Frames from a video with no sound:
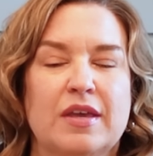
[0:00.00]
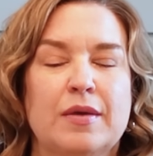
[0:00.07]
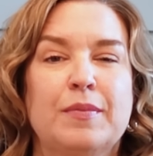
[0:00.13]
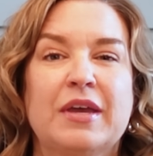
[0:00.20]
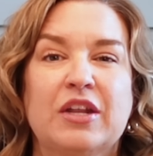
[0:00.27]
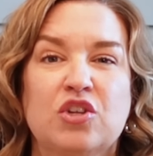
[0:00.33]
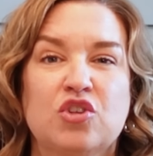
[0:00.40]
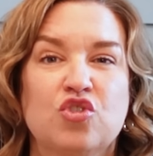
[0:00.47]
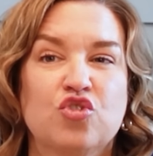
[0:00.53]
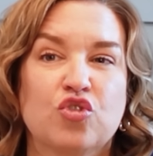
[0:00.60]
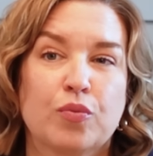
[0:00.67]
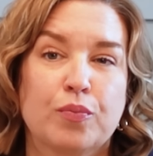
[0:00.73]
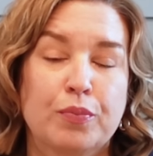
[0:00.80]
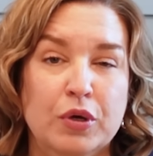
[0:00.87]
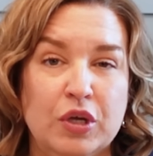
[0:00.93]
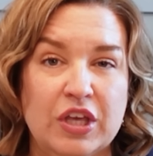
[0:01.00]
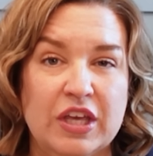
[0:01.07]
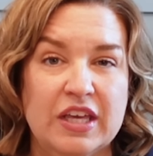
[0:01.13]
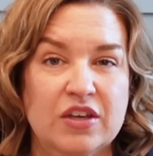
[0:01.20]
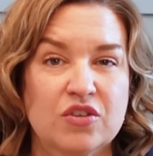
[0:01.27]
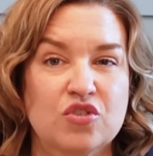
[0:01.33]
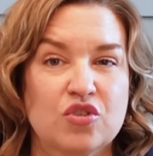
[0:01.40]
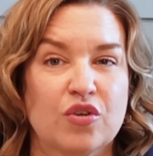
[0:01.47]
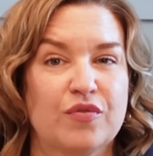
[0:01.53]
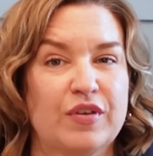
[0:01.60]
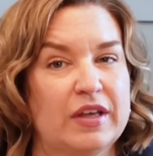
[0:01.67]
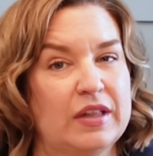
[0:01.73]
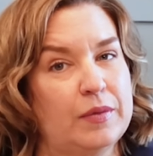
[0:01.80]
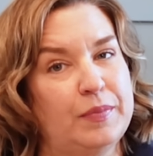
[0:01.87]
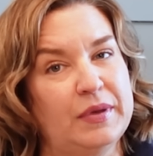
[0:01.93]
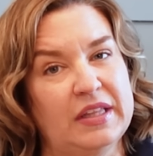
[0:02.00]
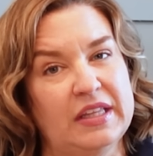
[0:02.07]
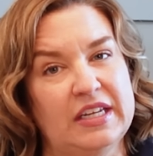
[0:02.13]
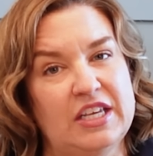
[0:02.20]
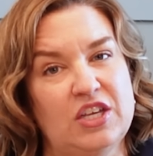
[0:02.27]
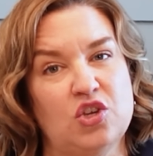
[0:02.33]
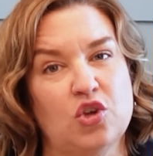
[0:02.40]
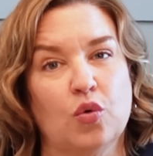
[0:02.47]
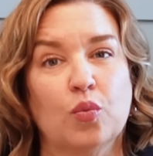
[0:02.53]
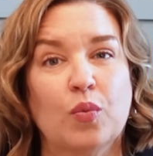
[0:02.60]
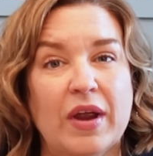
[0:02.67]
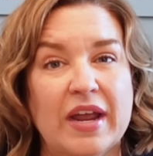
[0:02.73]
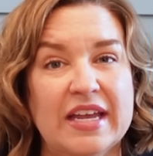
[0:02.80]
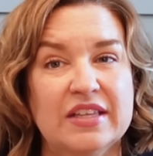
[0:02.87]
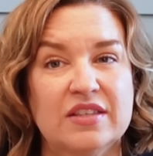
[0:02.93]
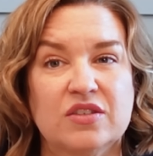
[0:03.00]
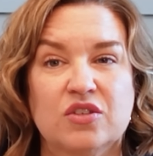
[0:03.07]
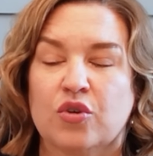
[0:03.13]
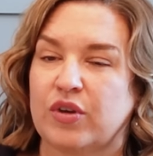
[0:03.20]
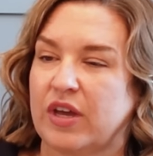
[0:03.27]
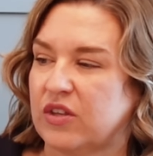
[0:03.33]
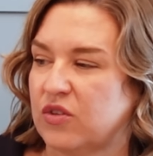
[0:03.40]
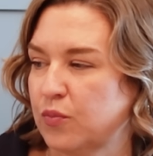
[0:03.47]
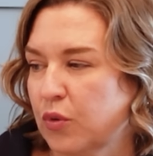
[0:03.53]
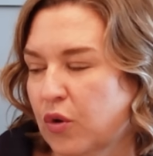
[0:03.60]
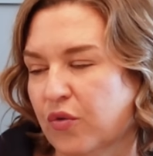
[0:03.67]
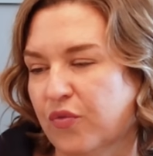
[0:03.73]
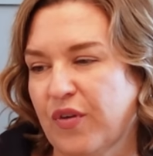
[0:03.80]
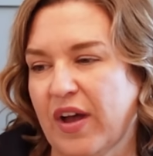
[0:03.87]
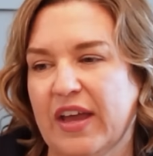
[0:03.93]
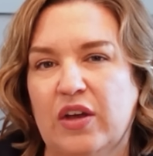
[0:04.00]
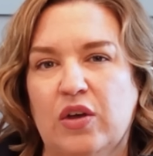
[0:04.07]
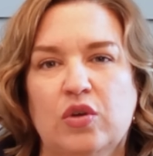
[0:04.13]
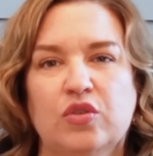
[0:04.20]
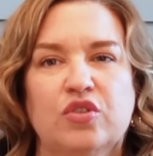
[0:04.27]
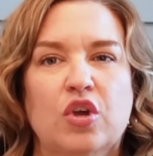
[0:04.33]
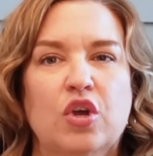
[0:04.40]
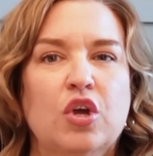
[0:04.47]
It manages your bookings, your availability, your rates, your guest profiles,